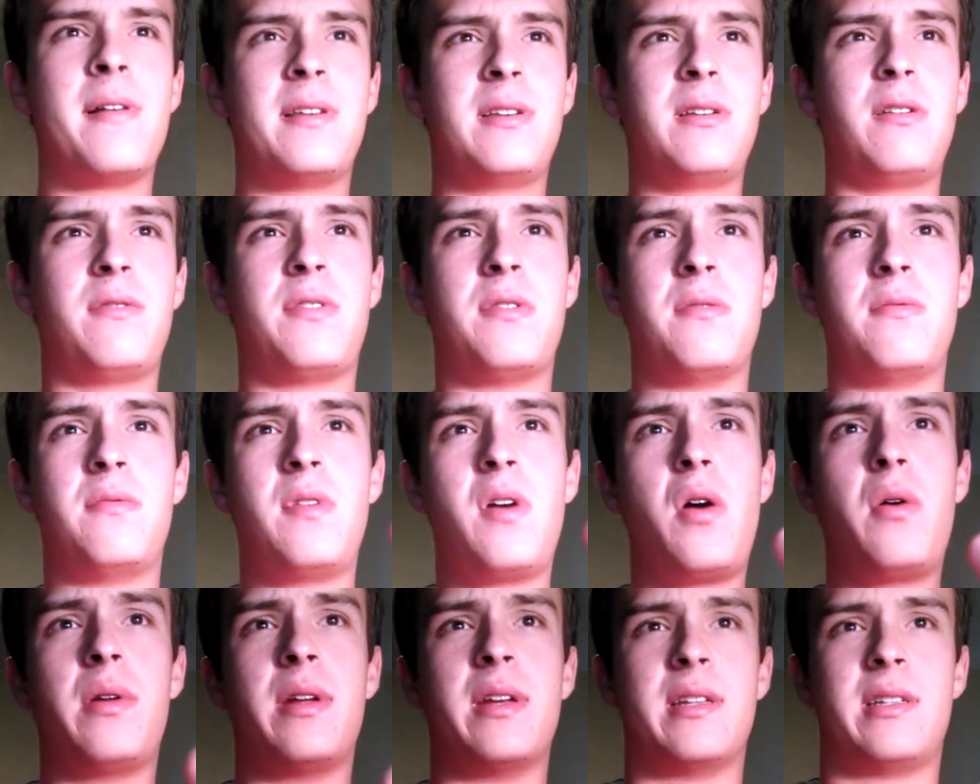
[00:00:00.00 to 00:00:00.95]
So if you
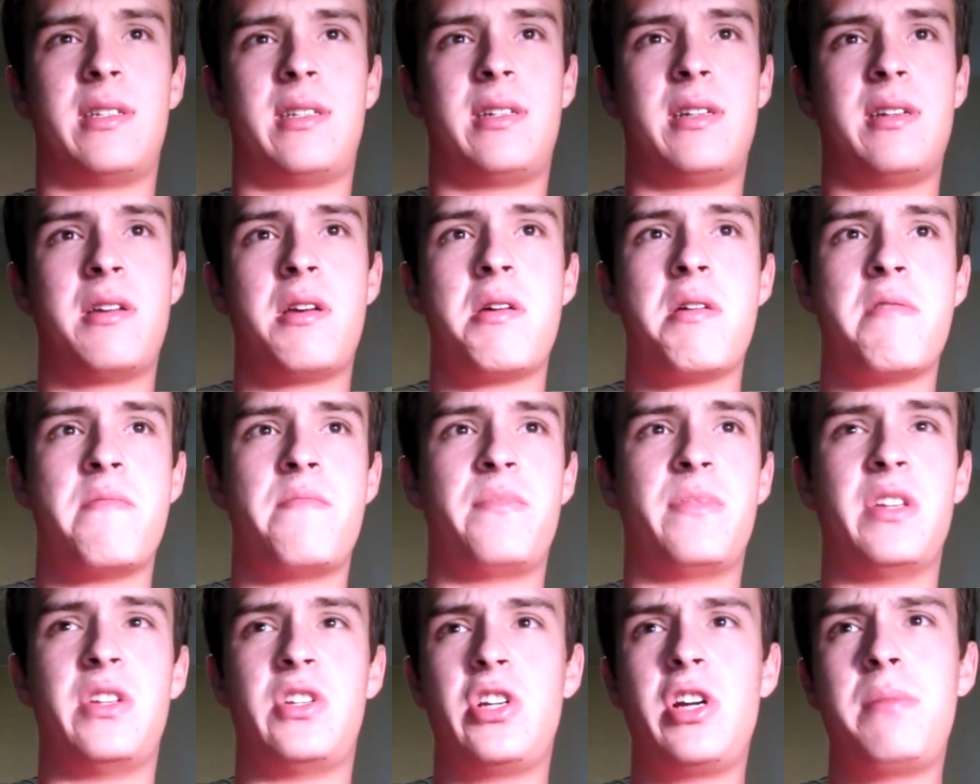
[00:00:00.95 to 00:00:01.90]
noticed,
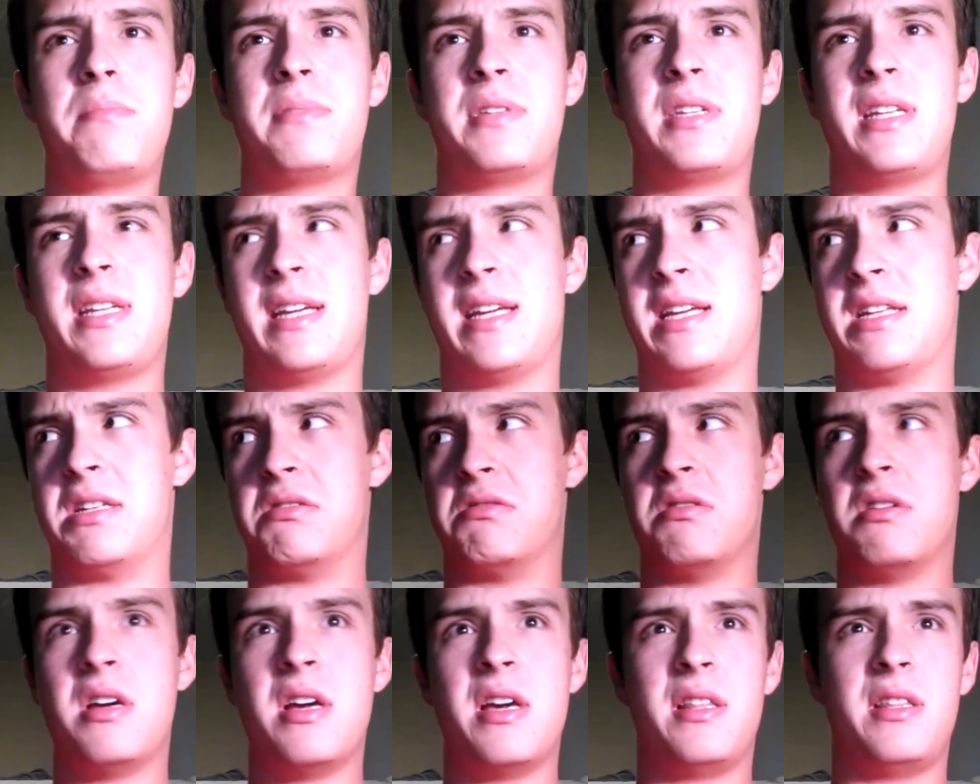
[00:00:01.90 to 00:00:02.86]
the jumps
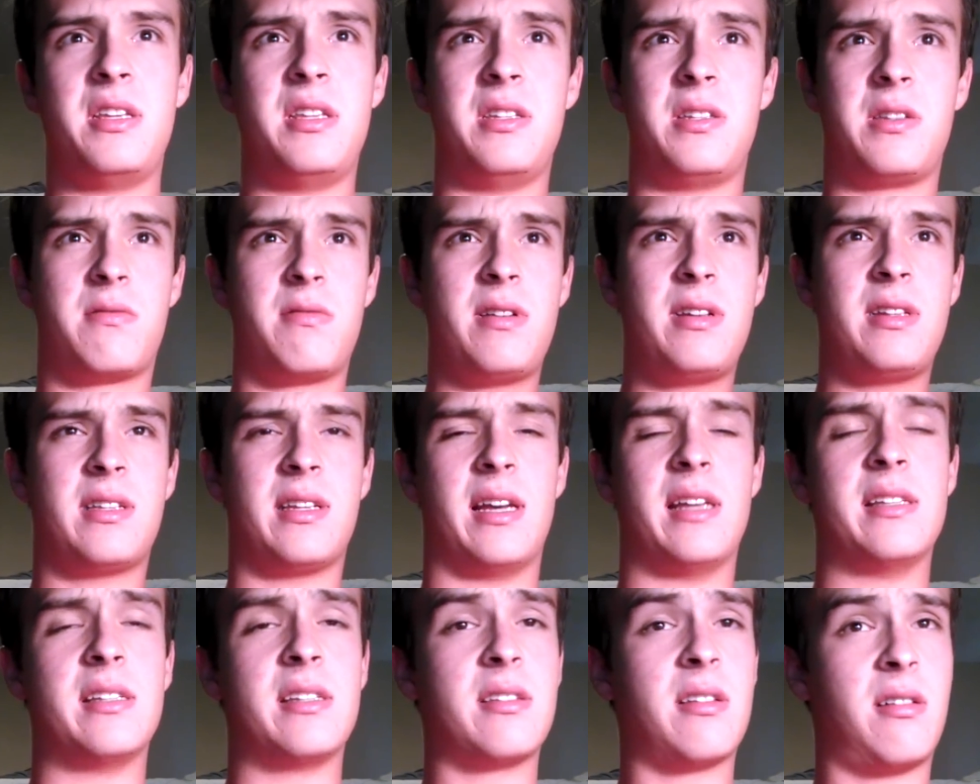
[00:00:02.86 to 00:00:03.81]
in these screen
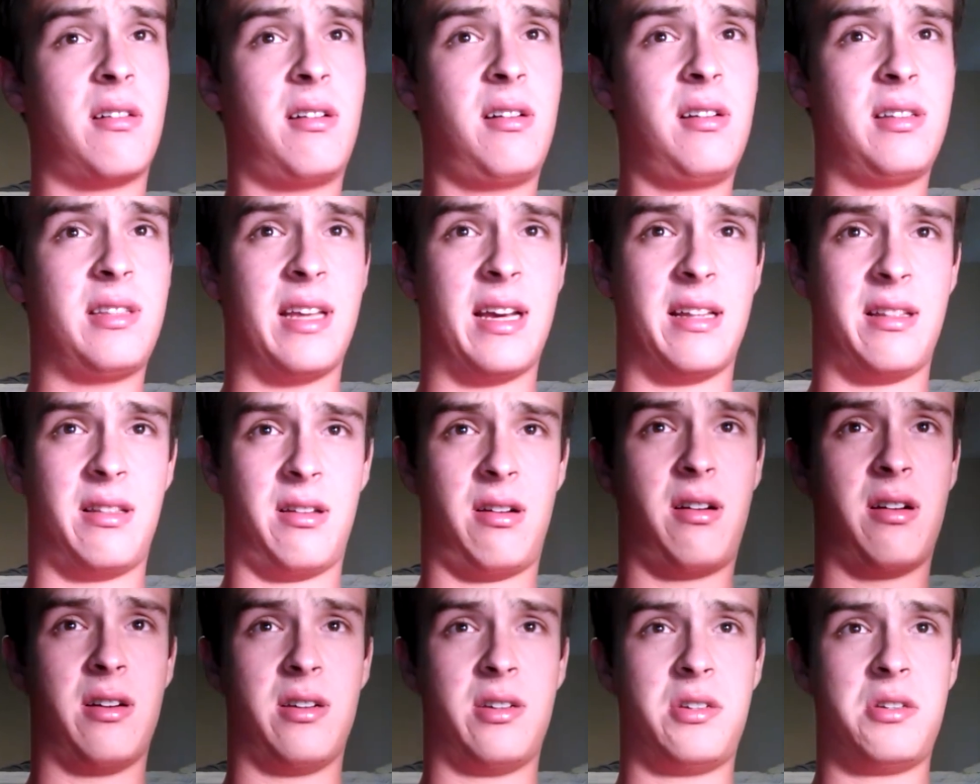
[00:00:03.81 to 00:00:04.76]
sizes aren't that
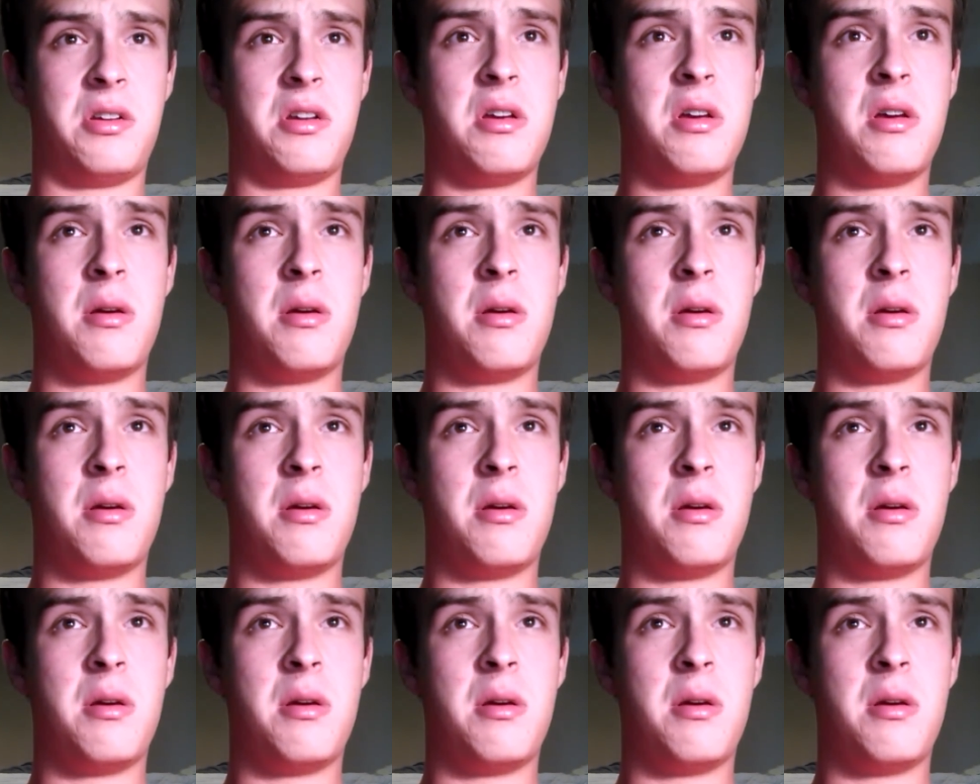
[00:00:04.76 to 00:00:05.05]
large.